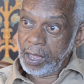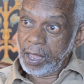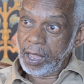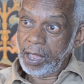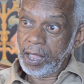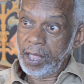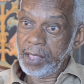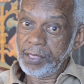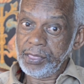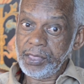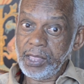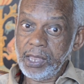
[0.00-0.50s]

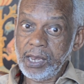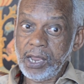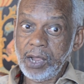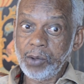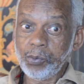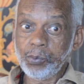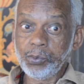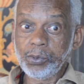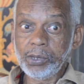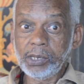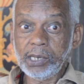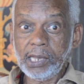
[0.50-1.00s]
And then I
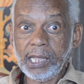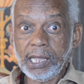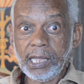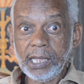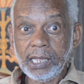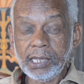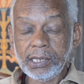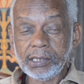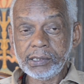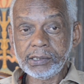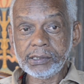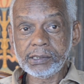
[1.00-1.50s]

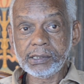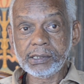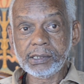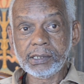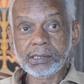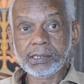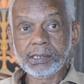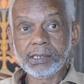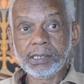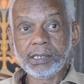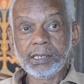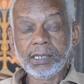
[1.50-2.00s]
realized
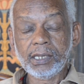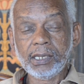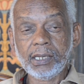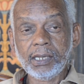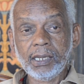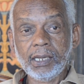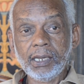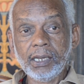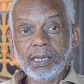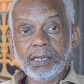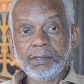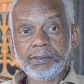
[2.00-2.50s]

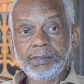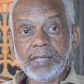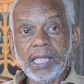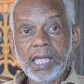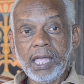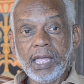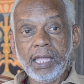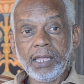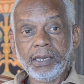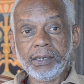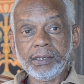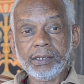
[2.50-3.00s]

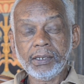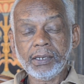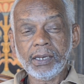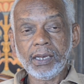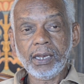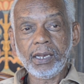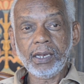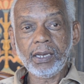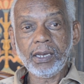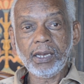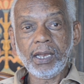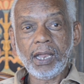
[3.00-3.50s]
that
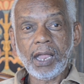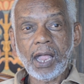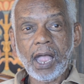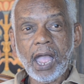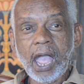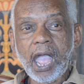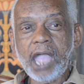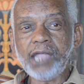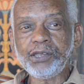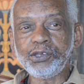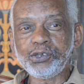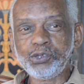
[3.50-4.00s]

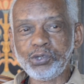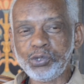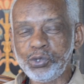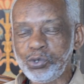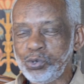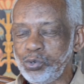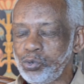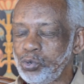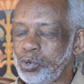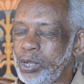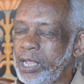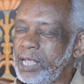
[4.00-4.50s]
I
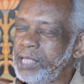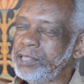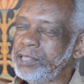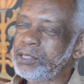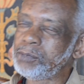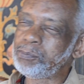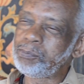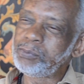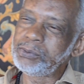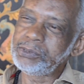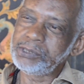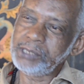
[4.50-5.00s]
too had the
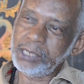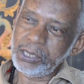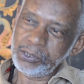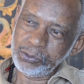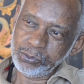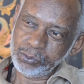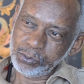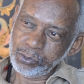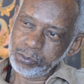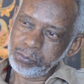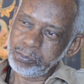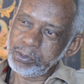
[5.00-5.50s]

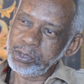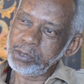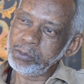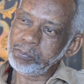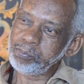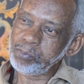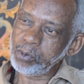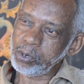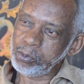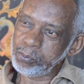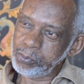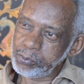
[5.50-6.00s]
potential to be a
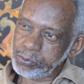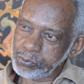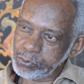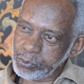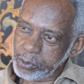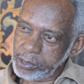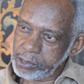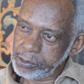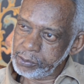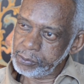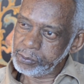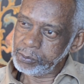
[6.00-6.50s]

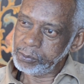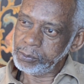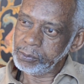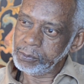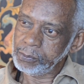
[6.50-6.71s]
perpetrator.